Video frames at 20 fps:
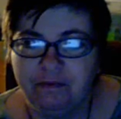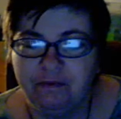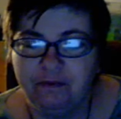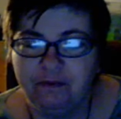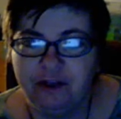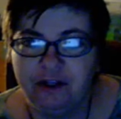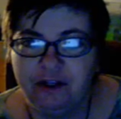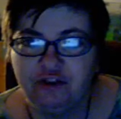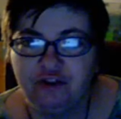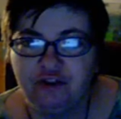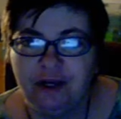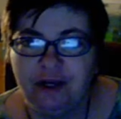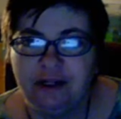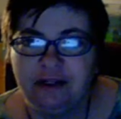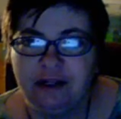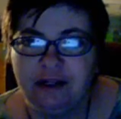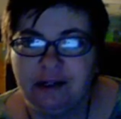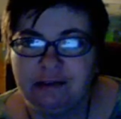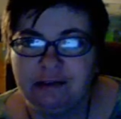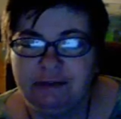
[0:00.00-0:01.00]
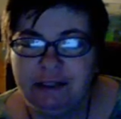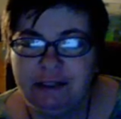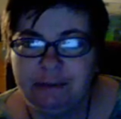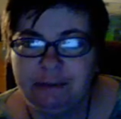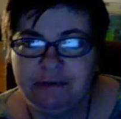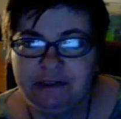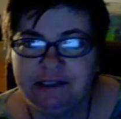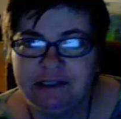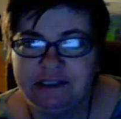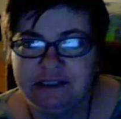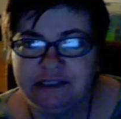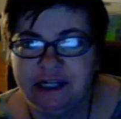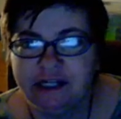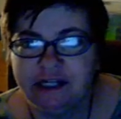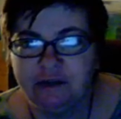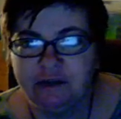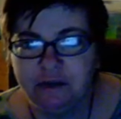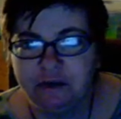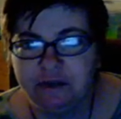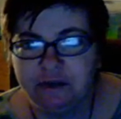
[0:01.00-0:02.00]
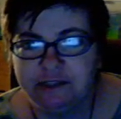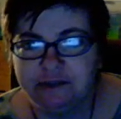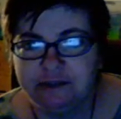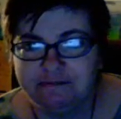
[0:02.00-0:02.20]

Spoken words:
they tried to lock me up in the psych ward,